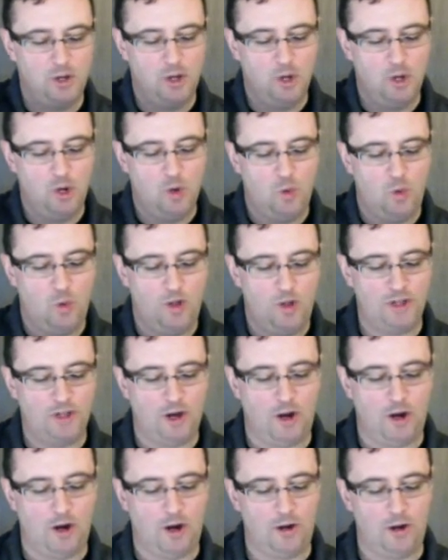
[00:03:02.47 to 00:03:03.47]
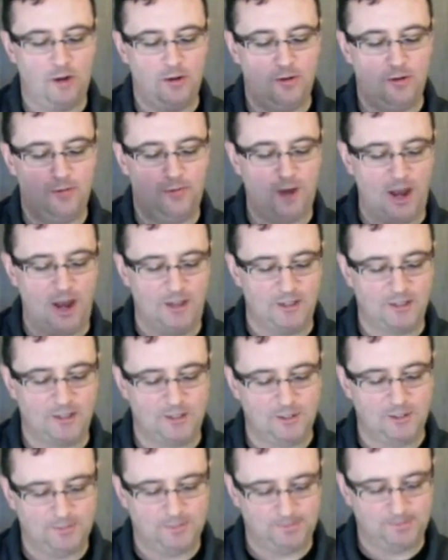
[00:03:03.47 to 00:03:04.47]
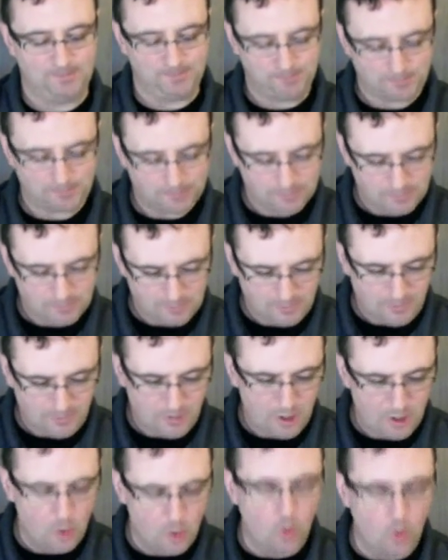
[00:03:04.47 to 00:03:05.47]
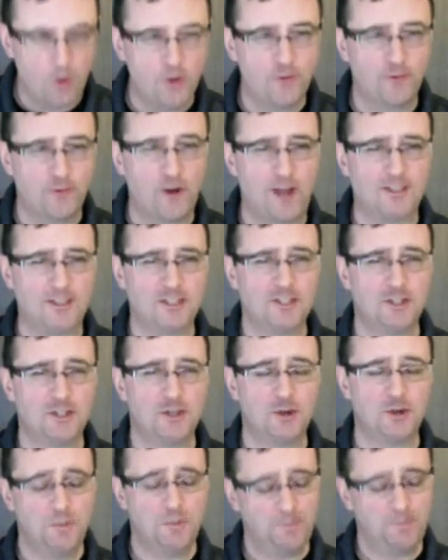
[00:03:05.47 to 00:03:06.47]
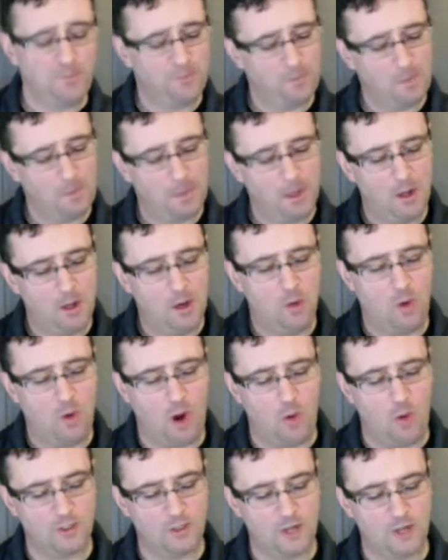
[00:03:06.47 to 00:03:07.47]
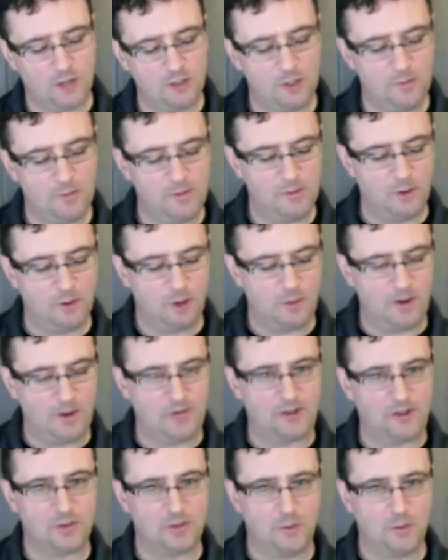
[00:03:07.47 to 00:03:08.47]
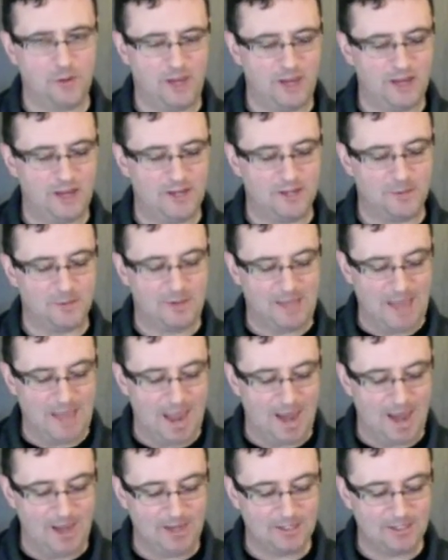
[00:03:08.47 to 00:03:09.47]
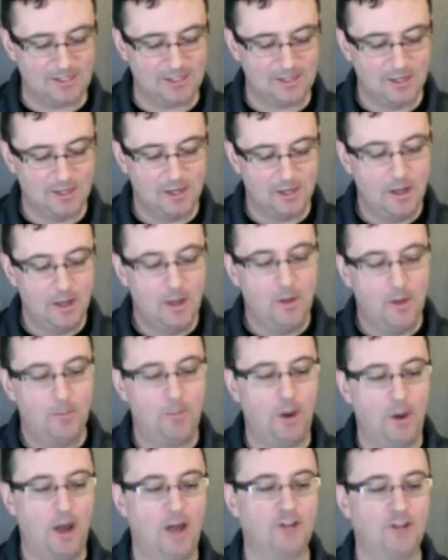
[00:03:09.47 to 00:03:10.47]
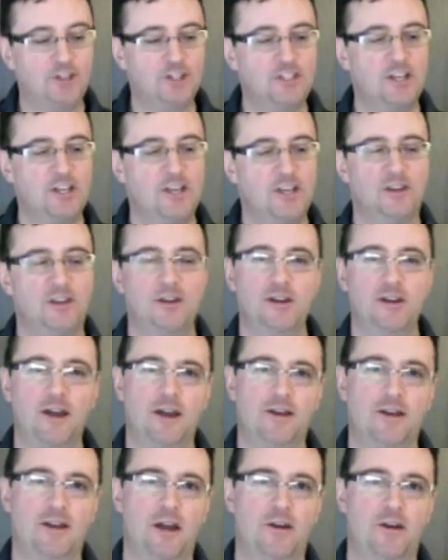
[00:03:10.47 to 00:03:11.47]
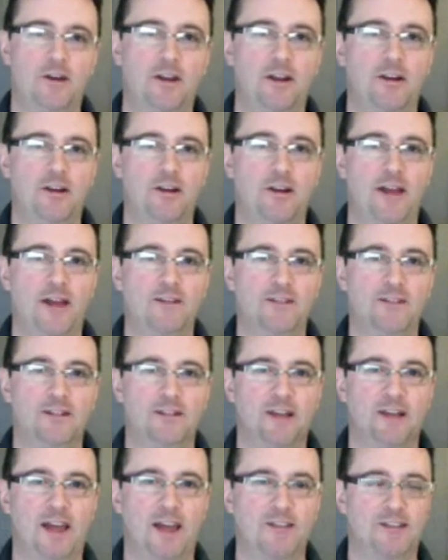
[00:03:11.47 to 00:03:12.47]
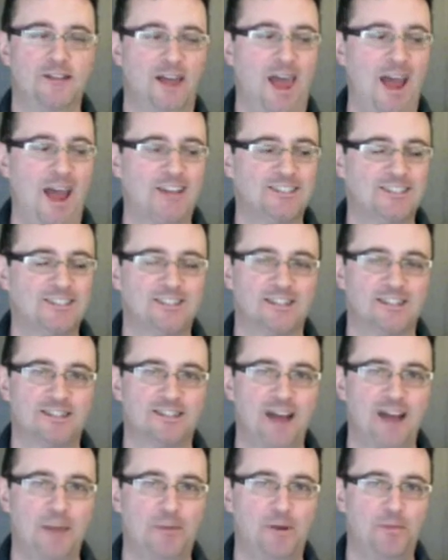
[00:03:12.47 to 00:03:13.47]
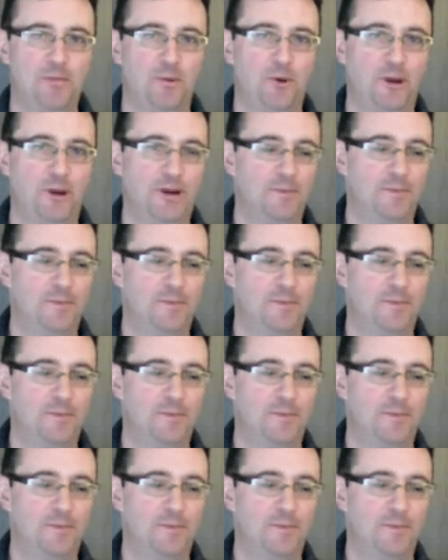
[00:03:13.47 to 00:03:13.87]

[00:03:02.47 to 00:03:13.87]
which are frets. What do frets do? Well, we'll talk a little bit more about this when we get into the mechanics, but just like the nut down here acts as a stopping point,